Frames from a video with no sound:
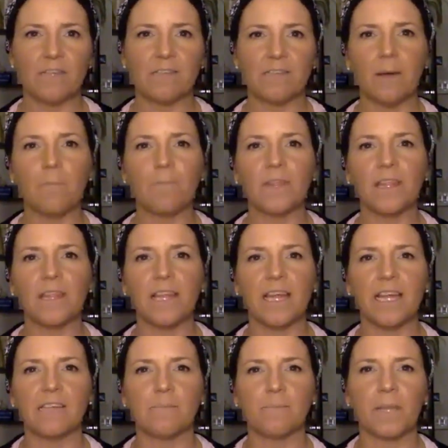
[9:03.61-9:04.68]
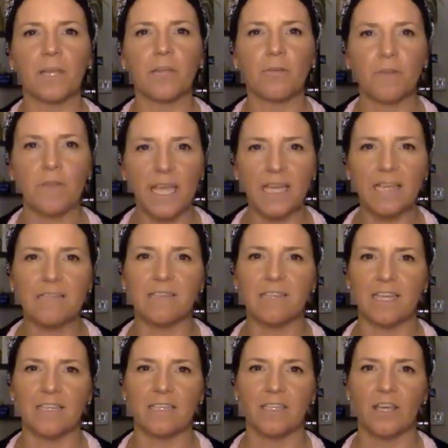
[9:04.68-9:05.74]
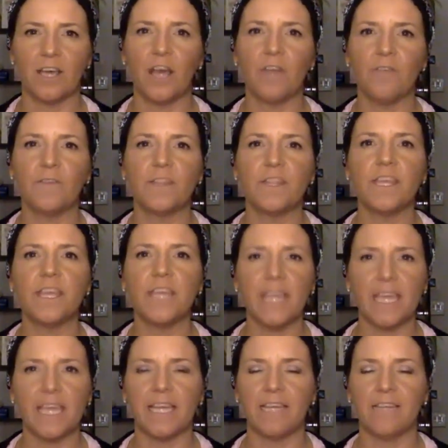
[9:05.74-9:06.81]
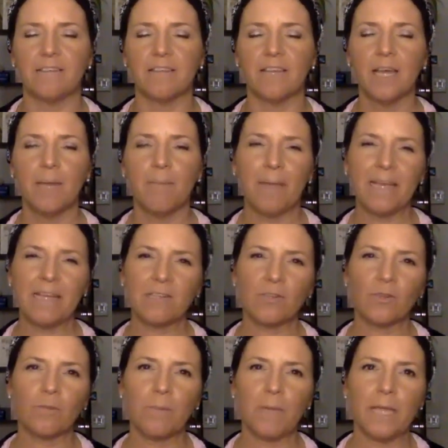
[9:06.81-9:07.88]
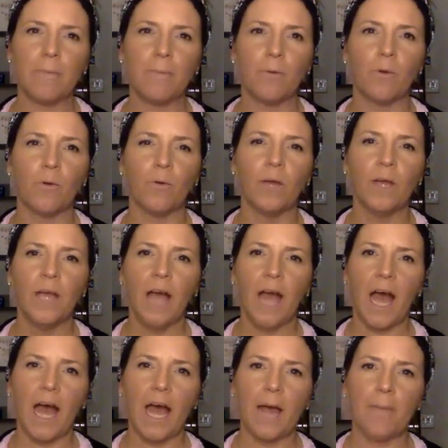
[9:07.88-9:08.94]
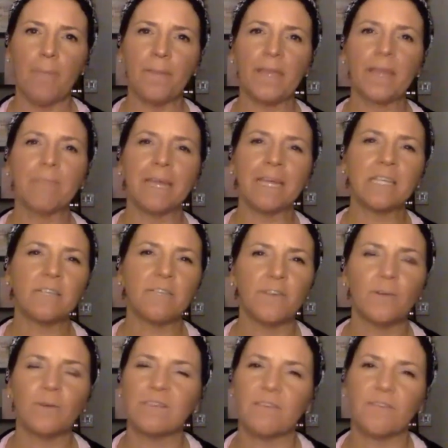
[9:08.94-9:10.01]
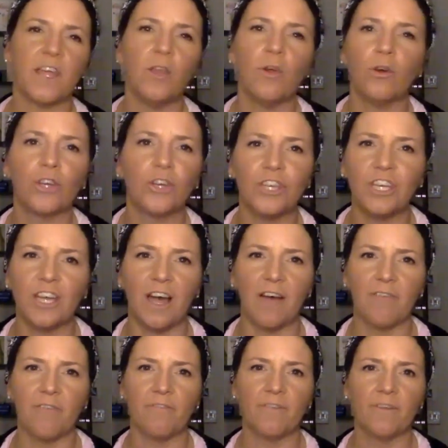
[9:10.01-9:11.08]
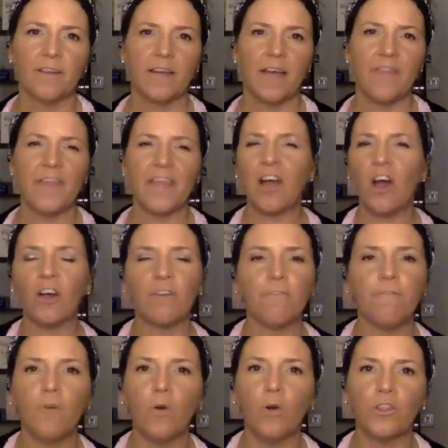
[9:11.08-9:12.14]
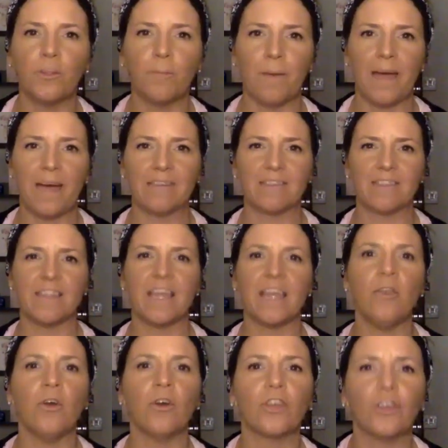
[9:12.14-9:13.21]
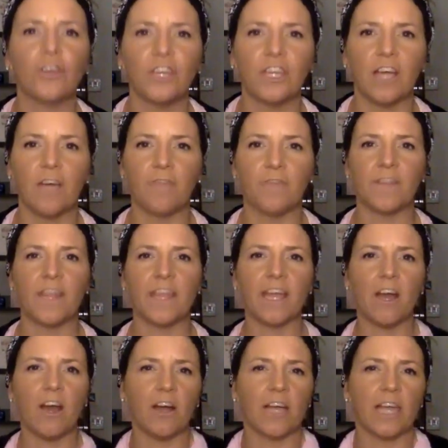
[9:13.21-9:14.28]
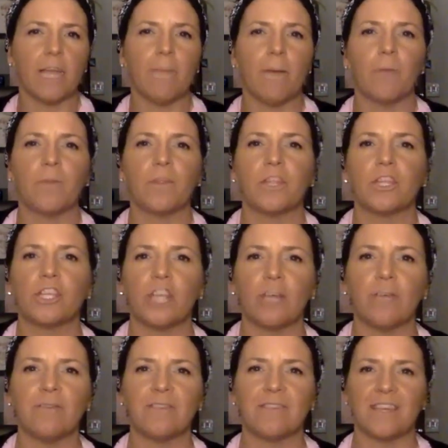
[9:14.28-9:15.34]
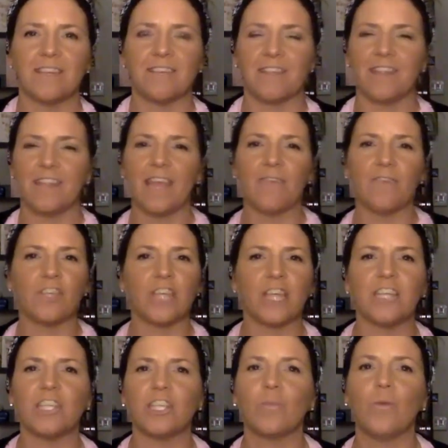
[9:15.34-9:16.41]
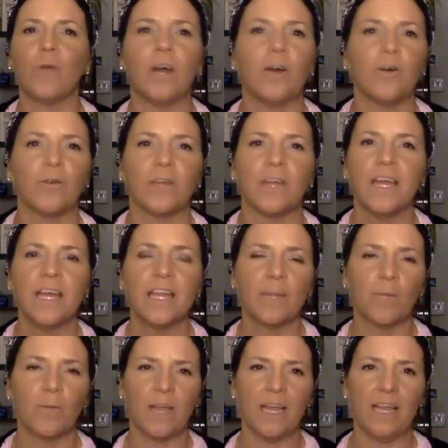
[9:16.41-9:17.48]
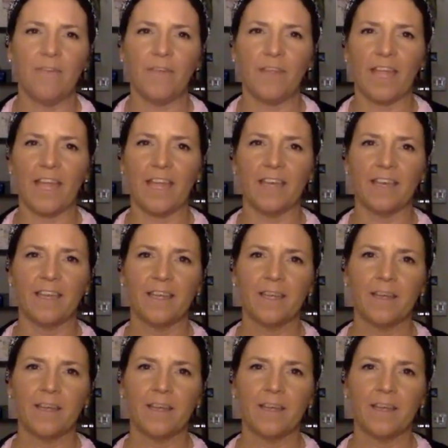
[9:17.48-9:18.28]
it's something that has been created over the years based on people being made to feel as if they're not good enough and they can't afford the best and they're not good enough and they can't keep up with the Joneses and the ever-changing world that we're living in.